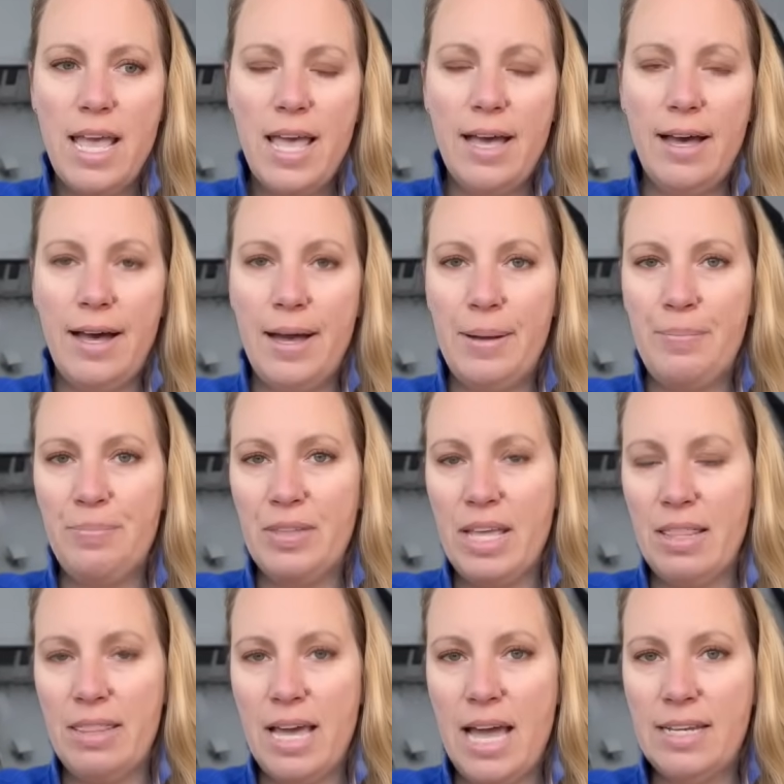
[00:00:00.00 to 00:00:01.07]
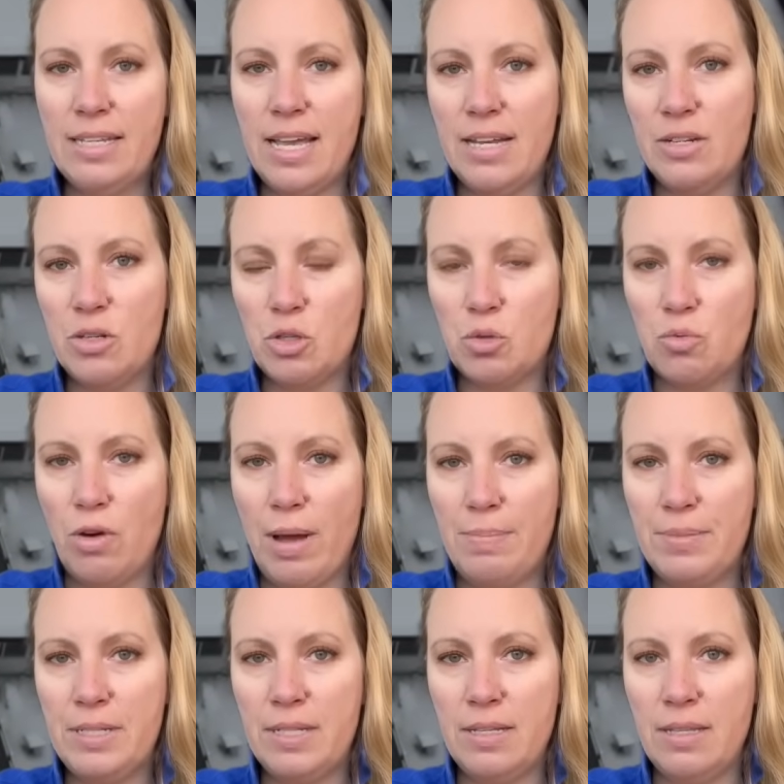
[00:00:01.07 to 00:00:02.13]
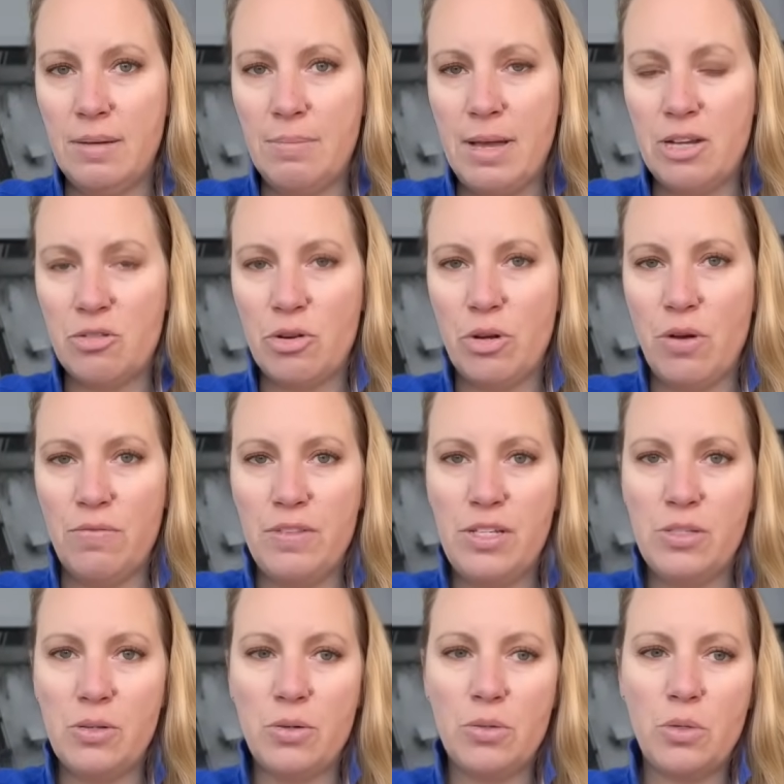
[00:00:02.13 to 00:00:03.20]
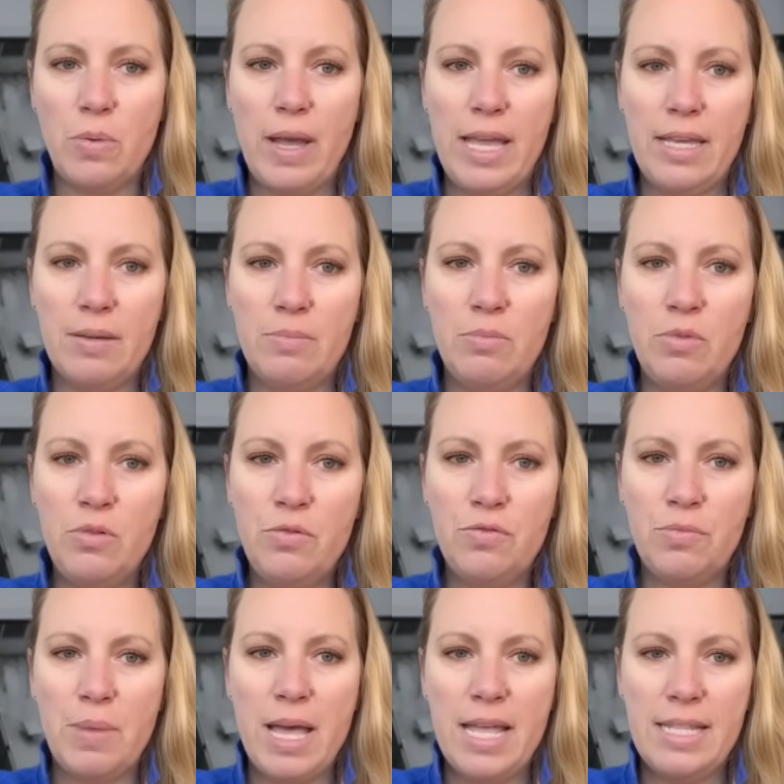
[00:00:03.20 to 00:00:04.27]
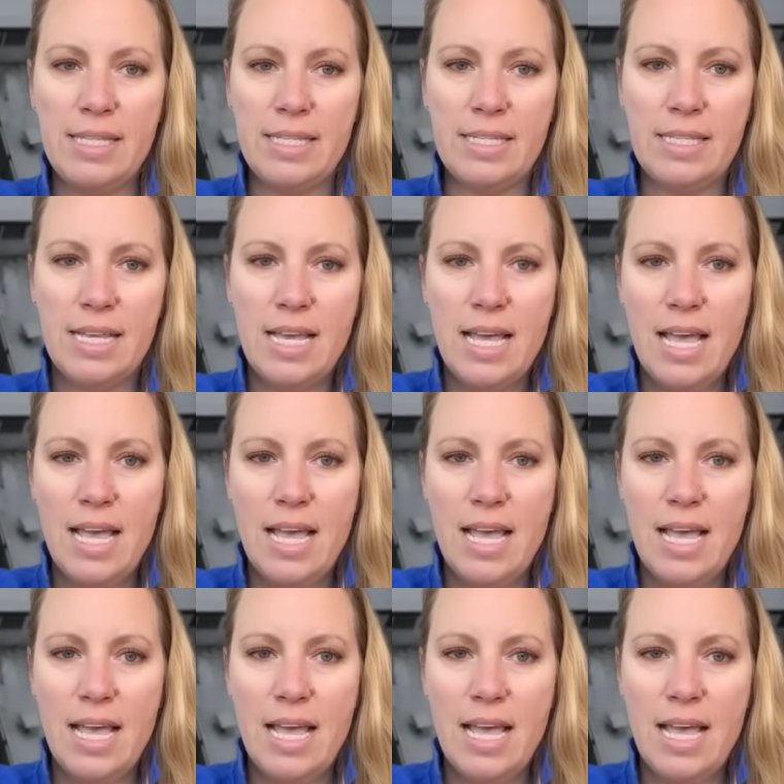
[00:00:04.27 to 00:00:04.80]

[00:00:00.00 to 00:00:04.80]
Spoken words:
that can disrupt the measuring of these earthquake movements